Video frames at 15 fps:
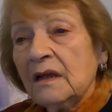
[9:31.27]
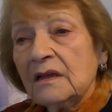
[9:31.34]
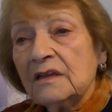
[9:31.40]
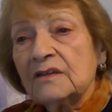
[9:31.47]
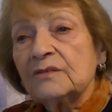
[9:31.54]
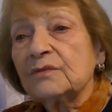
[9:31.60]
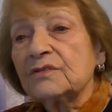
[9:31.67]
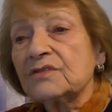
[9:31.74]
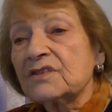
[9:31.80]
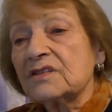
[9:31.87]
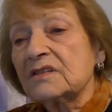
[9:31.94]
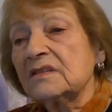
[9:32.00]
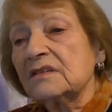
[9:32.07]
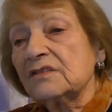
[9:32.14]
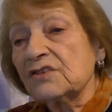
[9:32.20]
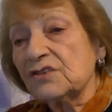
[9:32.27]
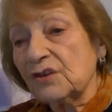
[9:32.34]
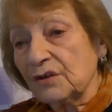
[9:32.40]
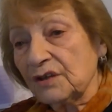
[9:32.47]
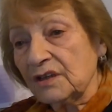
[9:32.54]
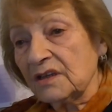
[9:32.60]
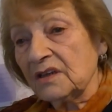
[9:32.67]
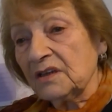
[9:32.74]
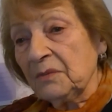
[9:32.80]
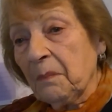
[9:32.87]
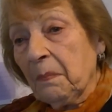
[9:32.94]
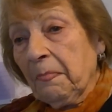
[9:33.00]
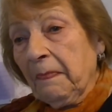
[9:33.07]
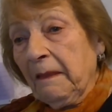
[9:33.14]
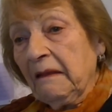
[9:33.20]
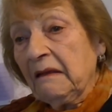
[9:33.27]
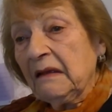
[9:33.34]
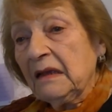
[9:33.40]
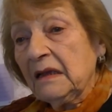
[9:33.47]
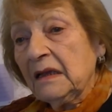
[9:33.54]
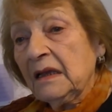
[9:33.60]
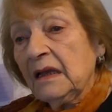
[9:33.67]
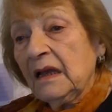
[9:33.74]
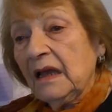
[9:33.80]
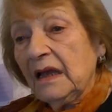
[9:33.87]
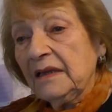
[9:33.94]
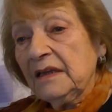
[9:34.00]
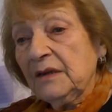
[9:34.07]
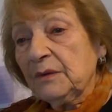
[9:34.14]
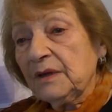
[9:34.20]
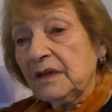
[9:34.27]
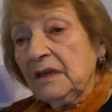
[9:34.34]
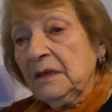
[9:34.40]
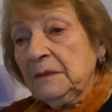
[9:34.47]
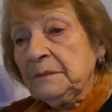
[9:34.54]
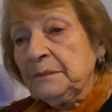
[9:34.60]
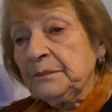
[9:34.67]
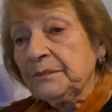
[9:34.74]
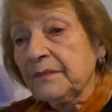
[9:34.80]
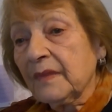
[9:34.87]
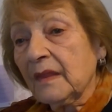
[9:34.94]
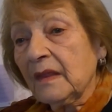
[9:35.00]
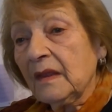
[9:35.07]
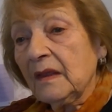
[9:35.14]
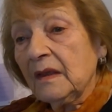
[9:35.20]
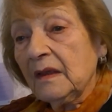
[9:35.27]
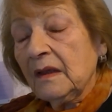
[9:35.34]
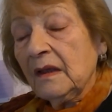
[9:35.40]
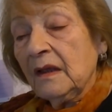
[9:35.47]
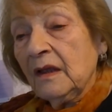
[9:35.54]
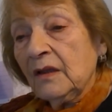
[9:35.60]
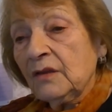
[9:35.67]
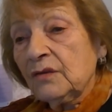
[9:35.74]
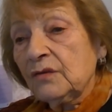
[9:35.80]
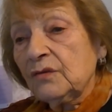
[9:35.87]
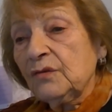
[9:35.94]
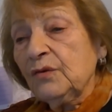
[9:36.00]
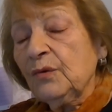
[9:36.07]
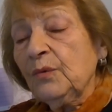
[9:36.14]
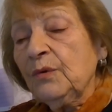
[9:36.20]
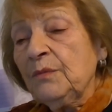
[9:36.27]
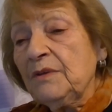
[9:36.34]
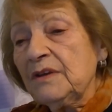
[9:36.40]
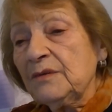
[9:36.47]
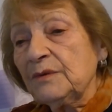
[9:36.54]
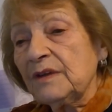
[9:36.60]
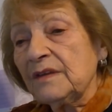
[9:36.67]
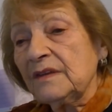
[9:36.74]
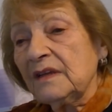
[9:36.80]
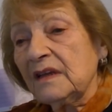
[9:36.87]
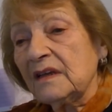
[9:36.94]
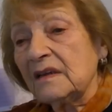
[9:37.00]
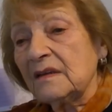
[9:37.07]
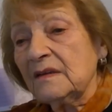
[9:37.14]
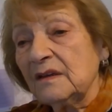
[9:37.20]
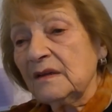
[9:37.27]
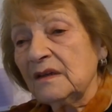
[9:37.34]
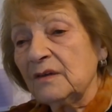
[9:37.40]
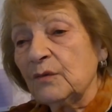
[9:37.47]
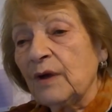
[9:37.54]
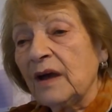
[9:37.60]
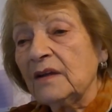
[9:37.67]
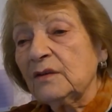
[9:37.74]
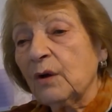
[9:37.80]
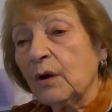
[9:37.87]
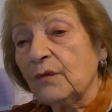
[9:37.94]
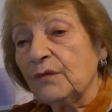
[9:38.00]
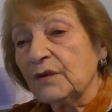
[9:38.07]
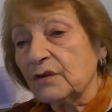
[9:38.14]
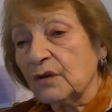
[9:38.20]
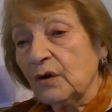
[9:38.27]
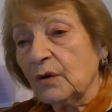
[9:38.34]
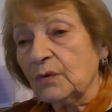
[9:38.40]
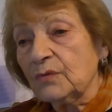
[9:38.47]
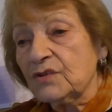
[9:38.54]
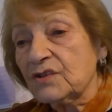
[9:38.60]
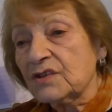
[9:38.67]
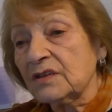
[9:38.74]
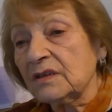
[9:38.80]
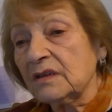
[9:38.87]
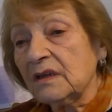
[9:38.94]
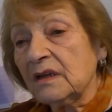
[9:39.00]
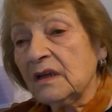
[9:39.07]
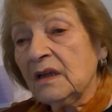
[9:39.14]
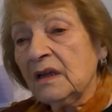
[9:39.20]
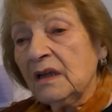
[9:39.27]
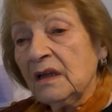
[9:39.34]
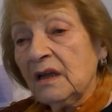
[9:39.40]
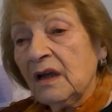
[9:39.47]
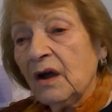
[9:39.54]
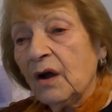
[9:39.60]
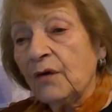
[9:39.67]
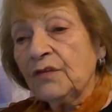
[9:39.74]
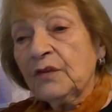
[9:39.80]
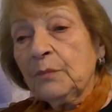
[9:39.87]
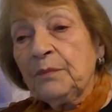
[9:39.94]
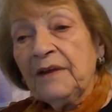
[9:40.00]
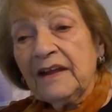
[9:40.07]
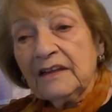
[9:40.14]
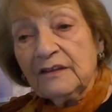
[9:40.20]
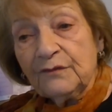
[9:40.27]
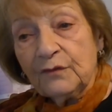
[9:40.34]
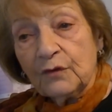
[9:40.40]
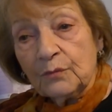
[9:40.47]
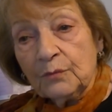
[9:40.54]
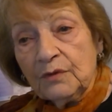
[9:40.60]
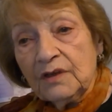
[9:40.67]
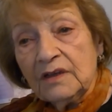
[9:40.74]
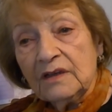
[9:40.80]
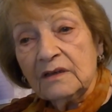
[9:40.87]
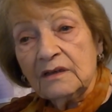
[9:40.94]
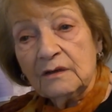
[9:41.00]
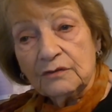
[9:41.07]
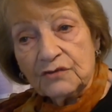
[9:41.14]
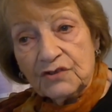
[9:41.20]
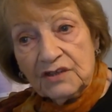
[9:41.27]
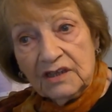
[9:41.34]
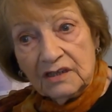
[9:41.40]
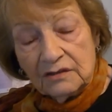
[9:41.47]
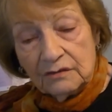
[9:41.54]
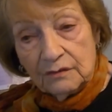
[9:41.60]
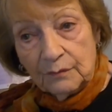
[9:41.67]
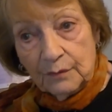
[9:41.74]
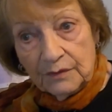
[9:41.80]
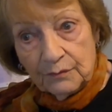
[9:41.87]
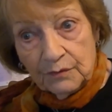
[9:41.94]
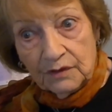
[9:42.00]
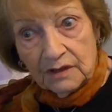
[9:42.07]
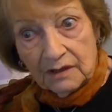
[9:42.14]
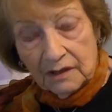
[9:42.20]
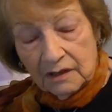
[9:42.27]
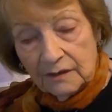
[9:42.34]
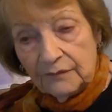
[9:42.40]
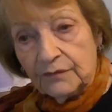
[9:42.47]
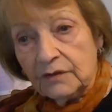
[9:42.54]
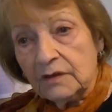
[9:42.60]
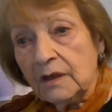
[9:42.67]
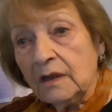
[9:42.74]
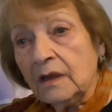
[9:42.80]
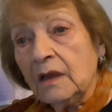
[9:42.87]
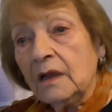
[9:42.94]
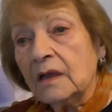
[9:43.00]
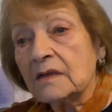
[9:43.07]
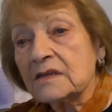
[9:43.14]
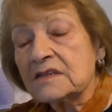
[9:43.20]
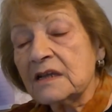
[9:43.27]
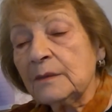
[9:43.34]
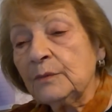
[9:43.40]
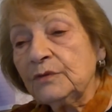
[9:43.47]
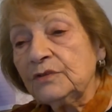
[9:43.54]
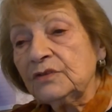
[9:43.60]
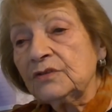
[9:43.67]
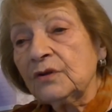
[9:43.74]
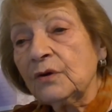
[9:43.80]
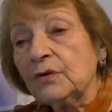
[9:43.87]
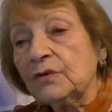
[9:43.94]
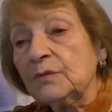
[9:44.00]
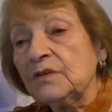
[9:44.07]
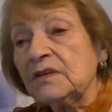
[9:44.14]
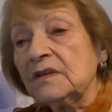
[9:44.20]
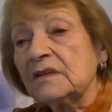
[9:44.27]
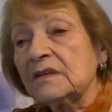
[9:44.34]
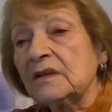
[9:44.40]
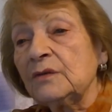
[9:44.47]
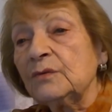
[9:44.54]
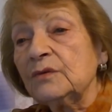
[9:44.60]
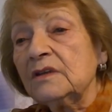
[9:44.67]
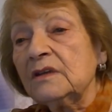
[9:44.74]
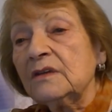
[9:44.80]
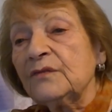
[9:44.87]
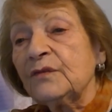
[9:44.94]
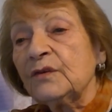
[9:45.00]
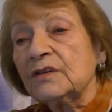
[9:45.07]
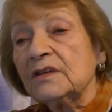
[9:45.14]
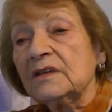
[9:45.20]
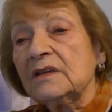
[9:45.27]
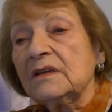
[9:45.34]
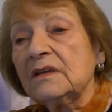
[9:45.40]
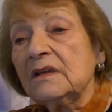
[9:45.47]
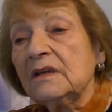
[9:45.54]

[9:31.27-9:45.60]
It was shocking. Anyway, two women were there in white overcoats on the platform in Lodz Ghetto when we arrived. And somebody told me that they're looking for